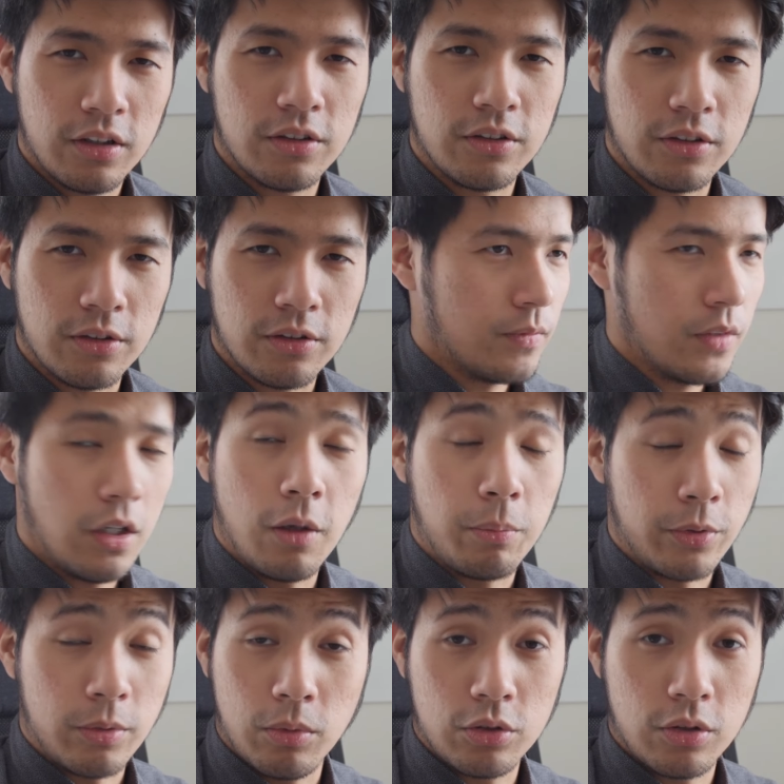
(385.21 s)
other
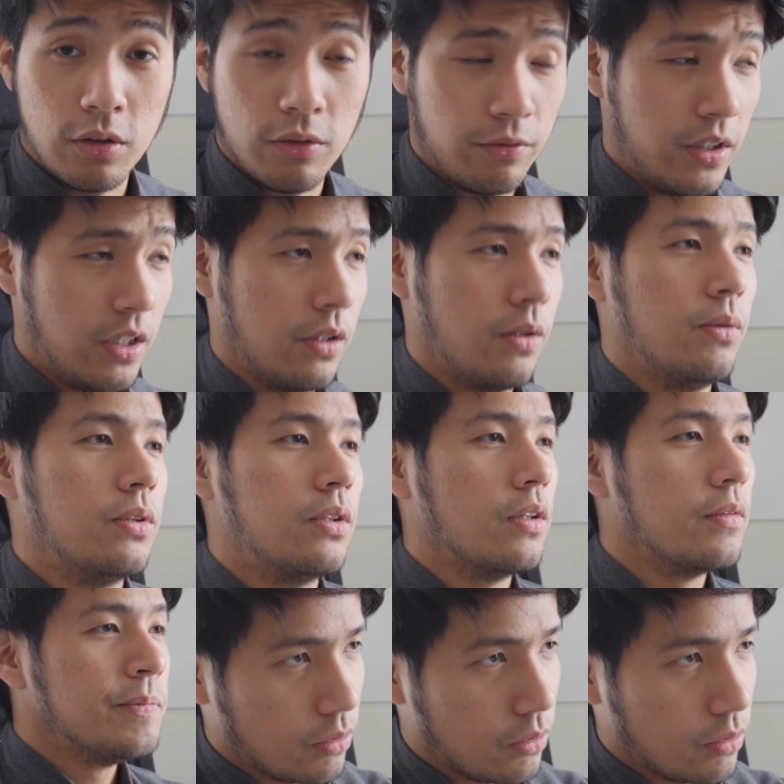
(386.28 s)
promotional videos,